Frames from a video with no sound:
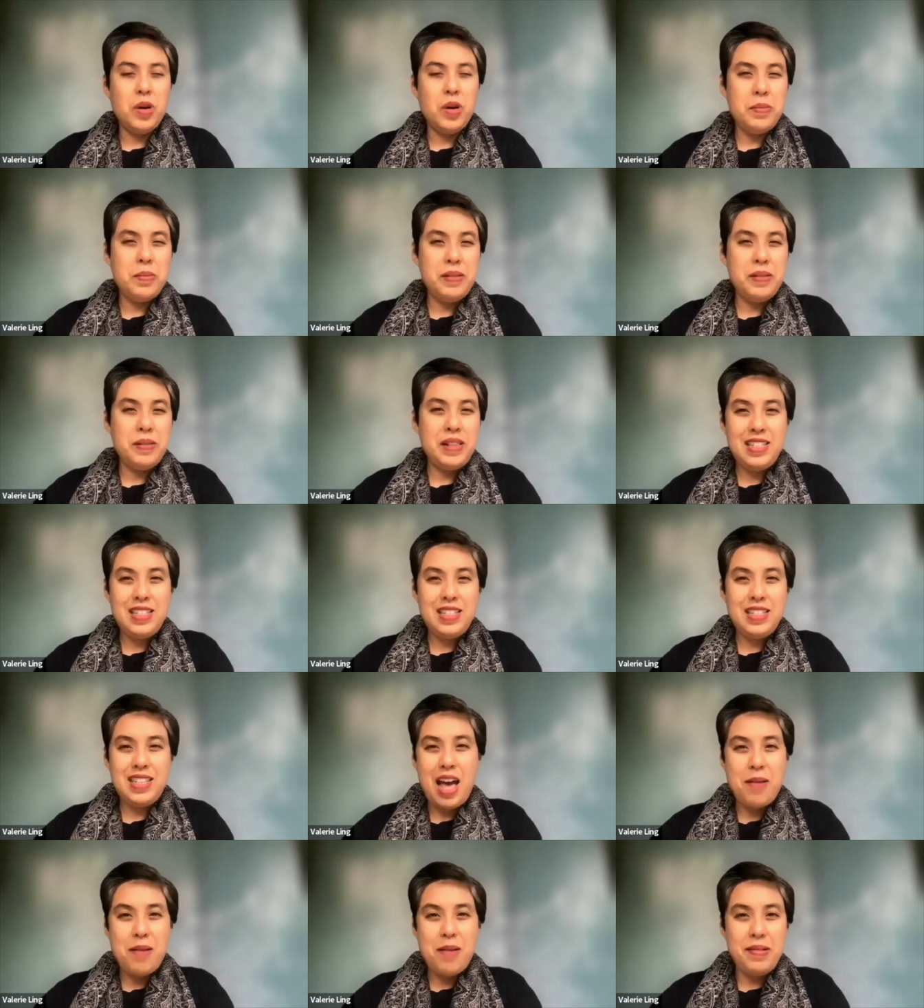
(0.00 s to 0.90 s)
workplace
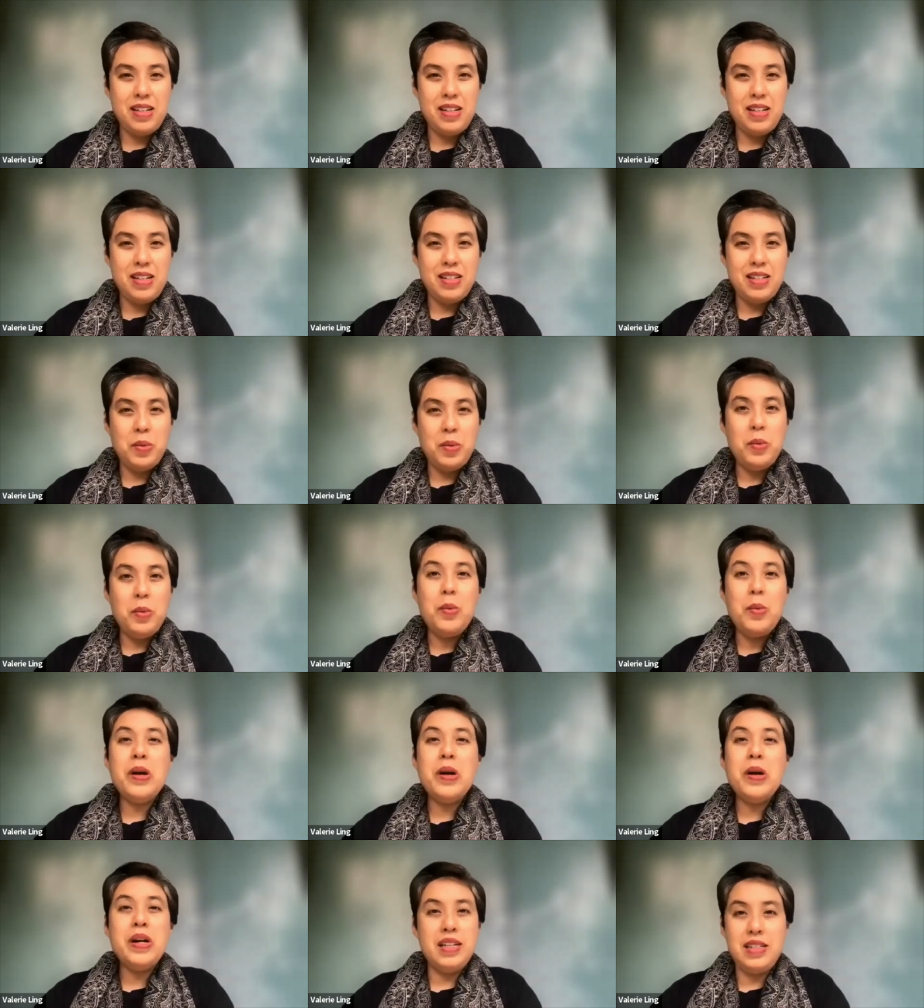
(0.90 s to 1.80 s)
happiness,
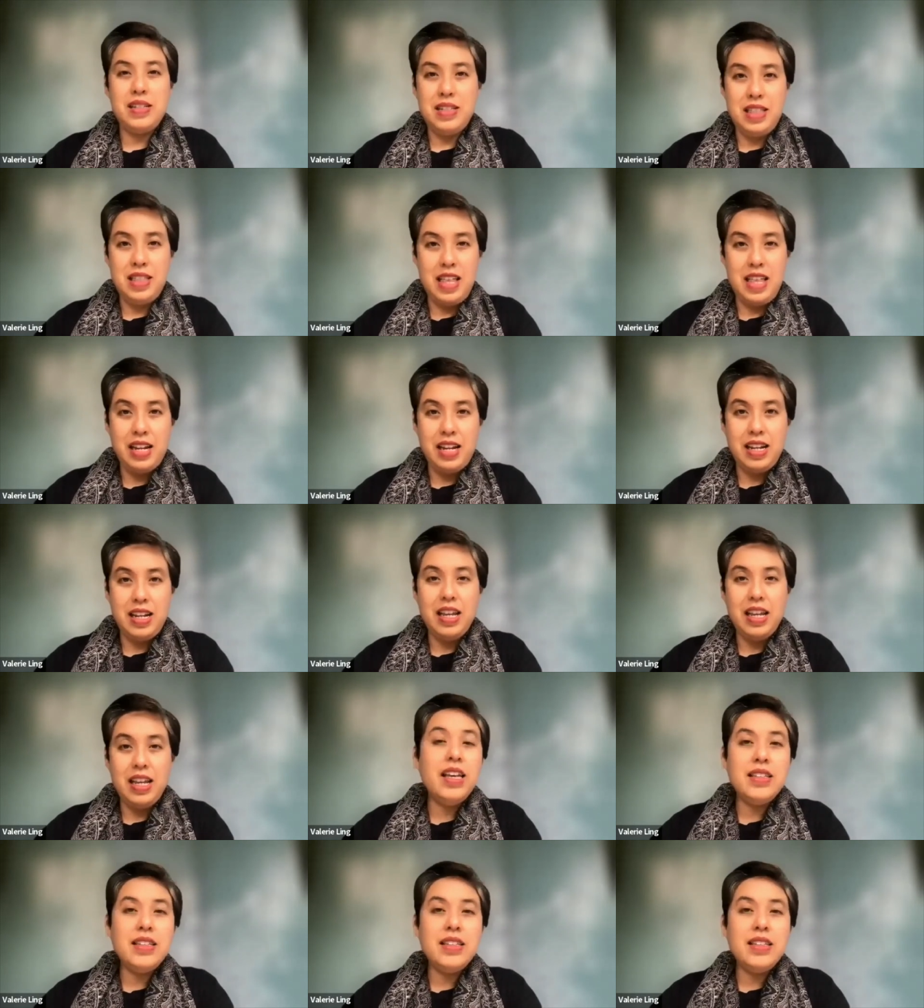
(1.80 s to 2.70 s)
what is that?
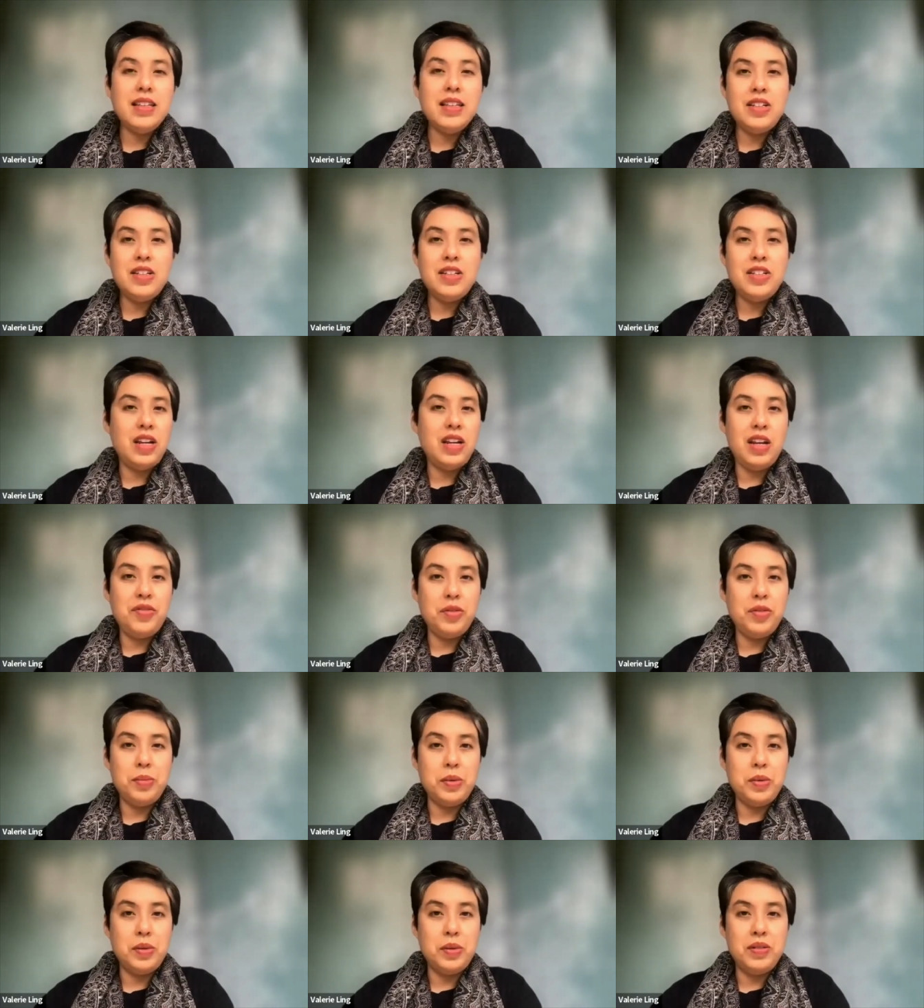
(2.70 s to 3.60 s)
Is it
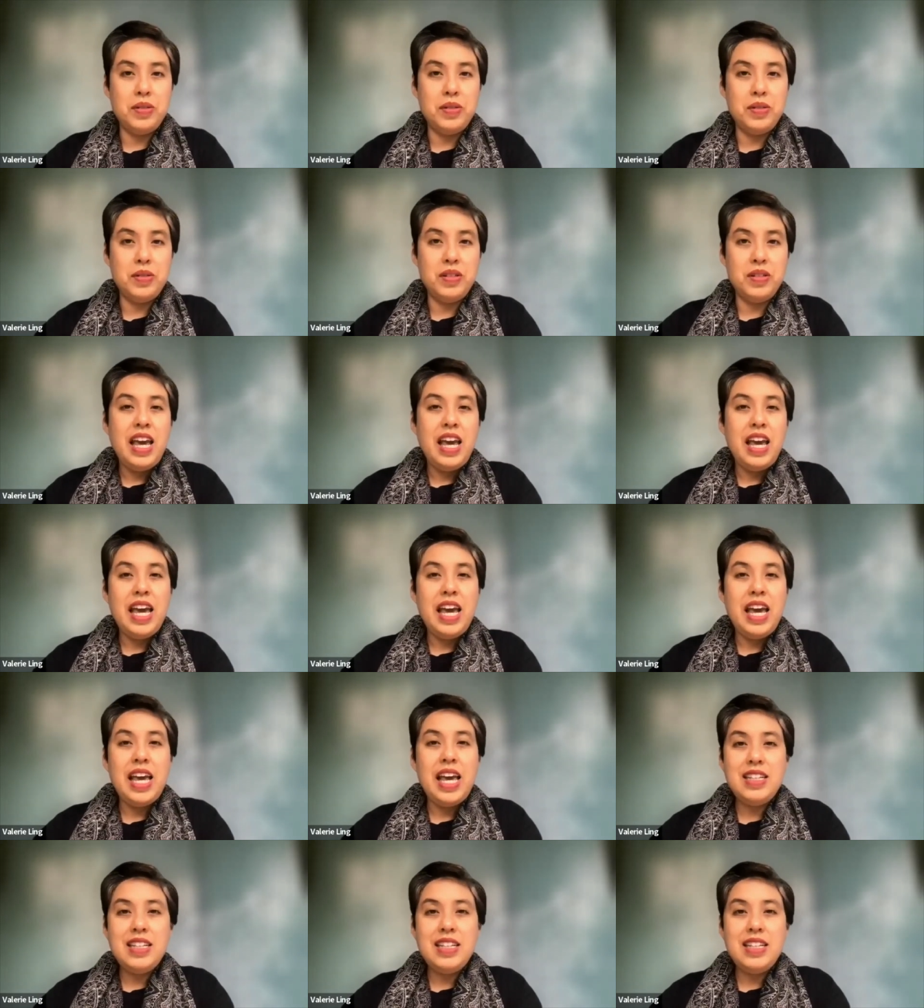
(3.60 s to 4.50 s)
achievable?
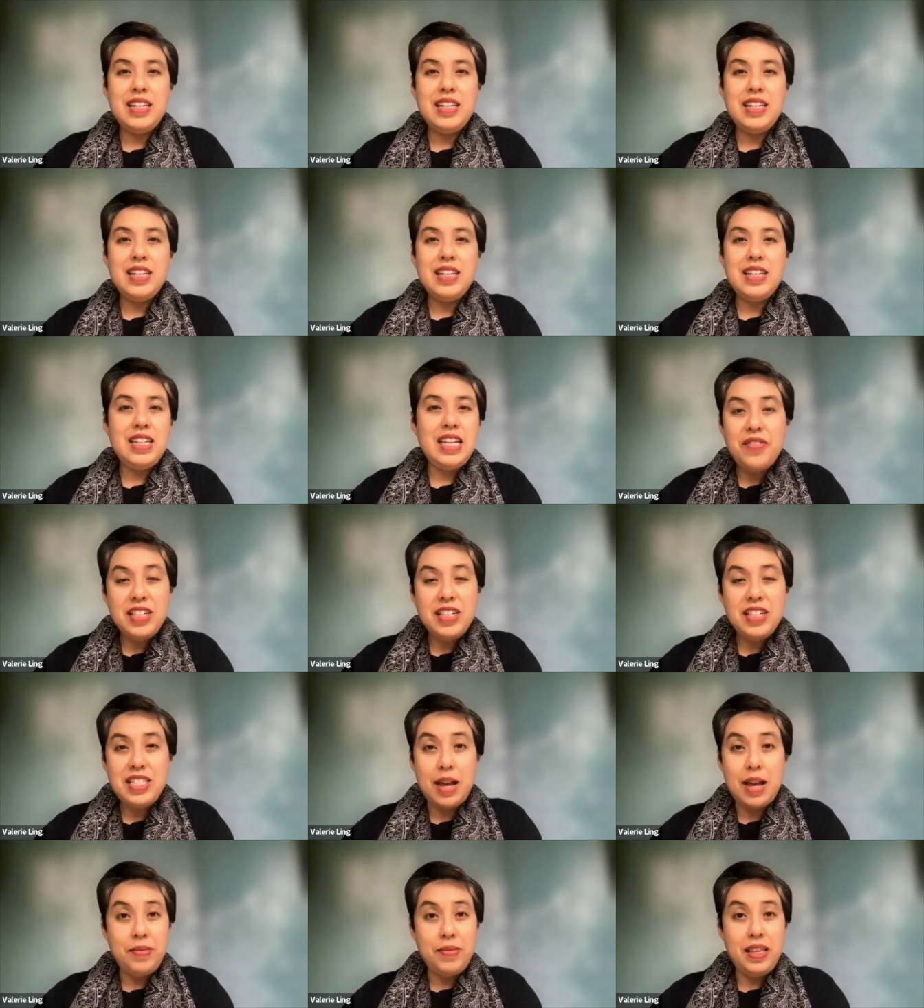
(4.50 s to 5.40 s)
Is it
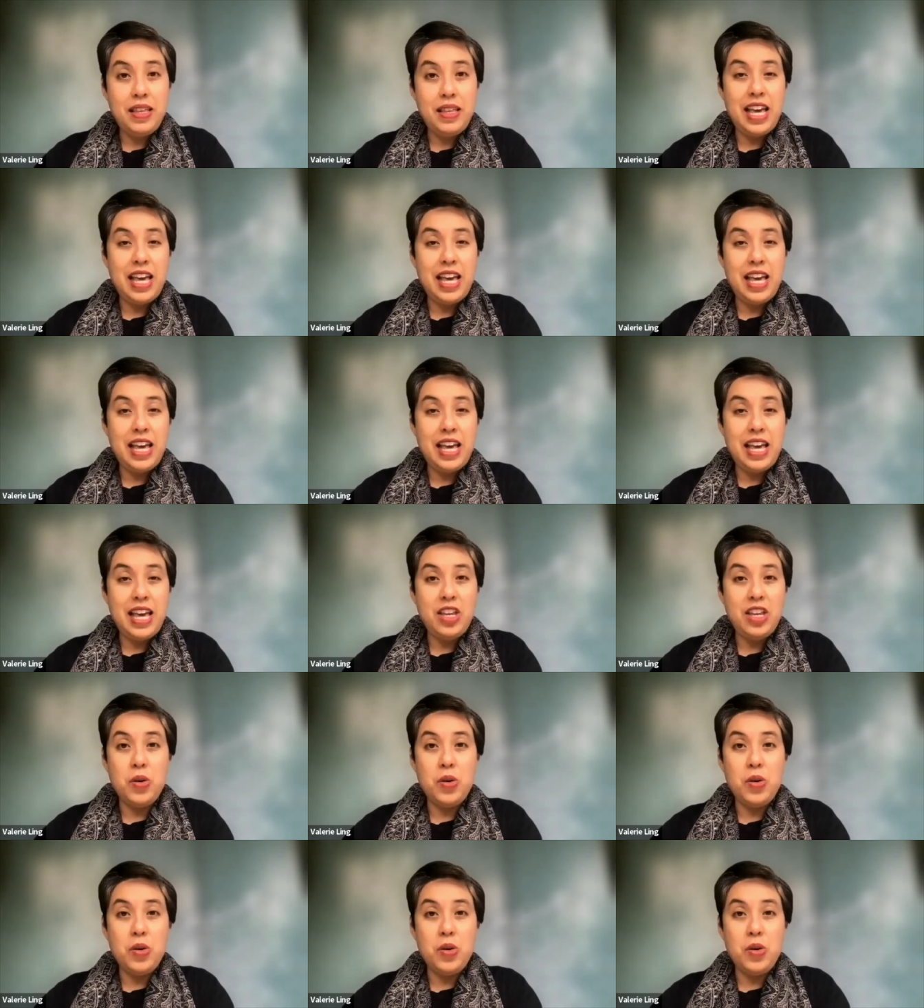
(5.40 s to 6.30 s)
even something that
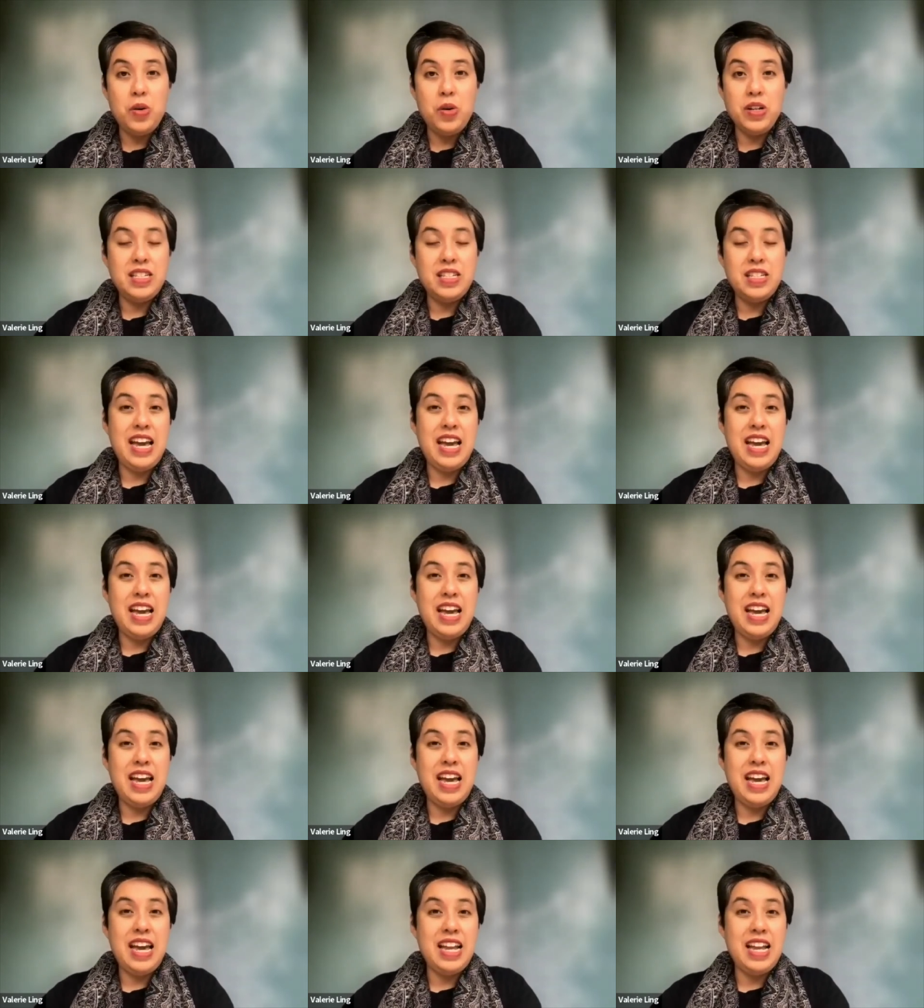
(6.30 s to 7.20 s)
you want to
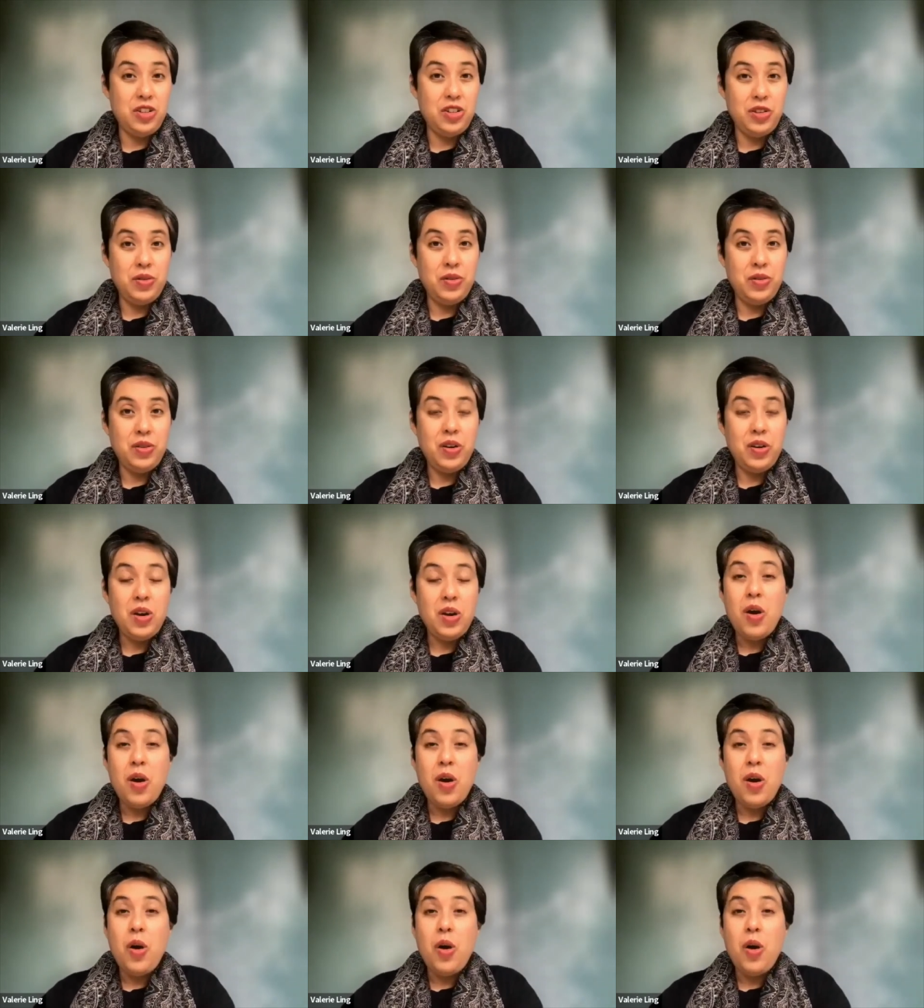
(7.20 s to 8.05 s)
get into?